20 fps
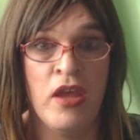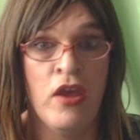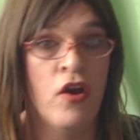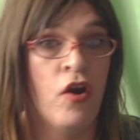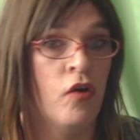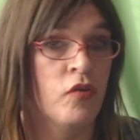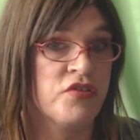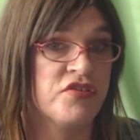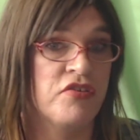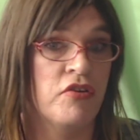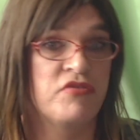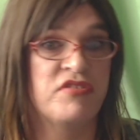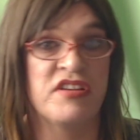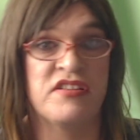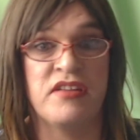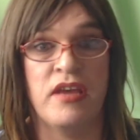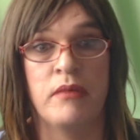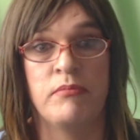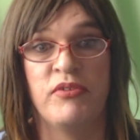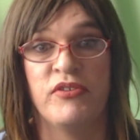Also,
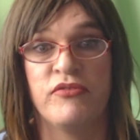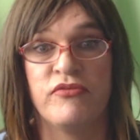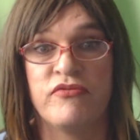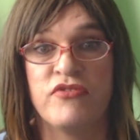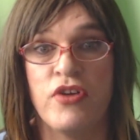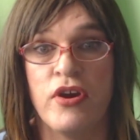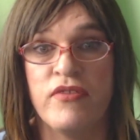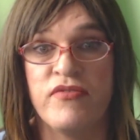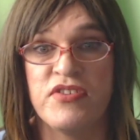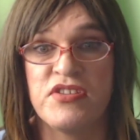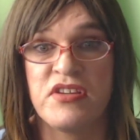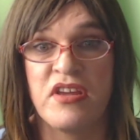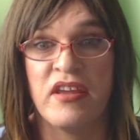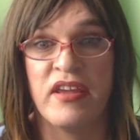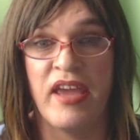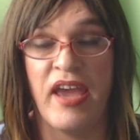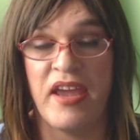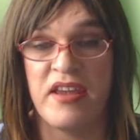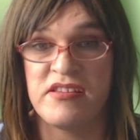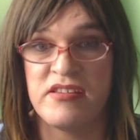disabled drivers can
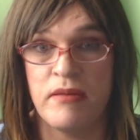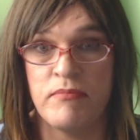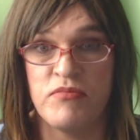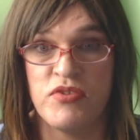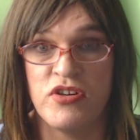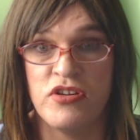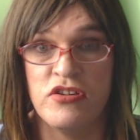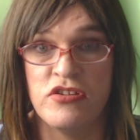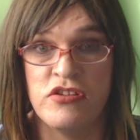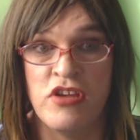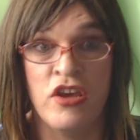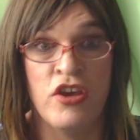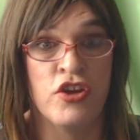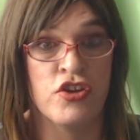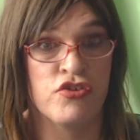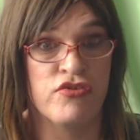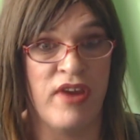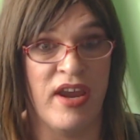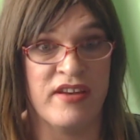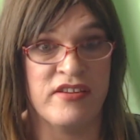get exemptions,
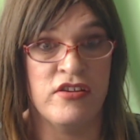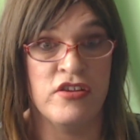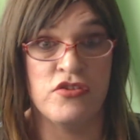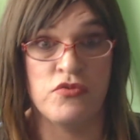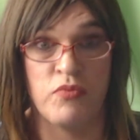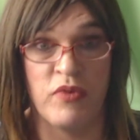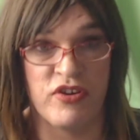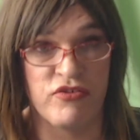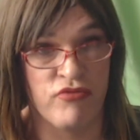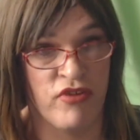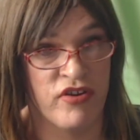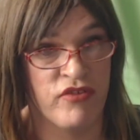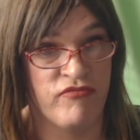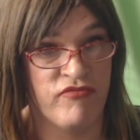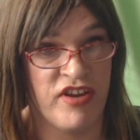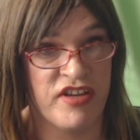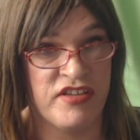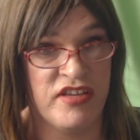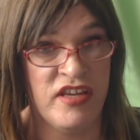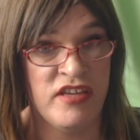tractors which run on
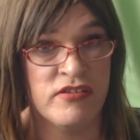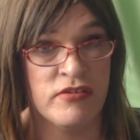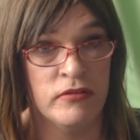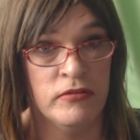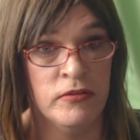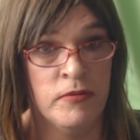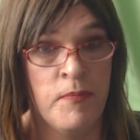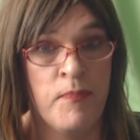red diesel,